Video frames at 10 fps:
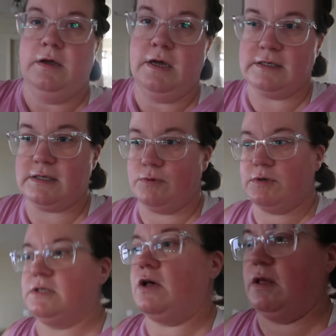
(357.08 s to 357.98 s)
It's, we're
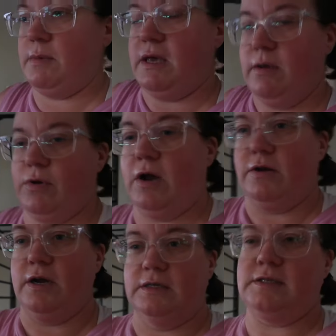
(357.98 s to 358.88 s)
slowly making
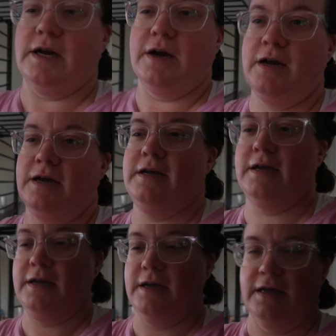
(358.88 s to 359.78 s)
progress here.
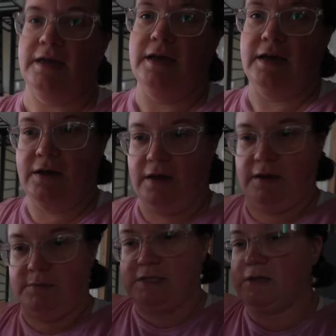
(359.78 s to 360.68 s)
And
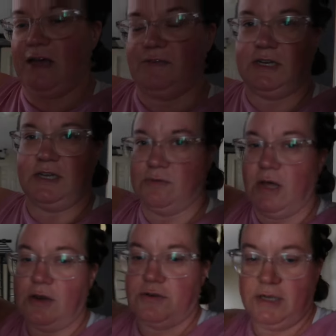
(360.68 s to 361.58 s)
I'm still having to do
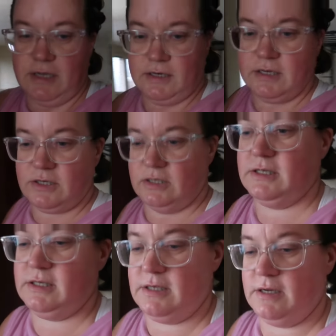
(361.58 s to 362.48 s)
laundry and
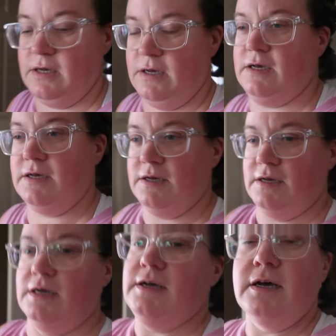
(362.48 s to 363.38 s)
dishes and
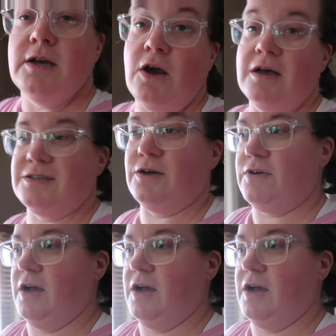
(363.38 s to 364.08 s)
Costco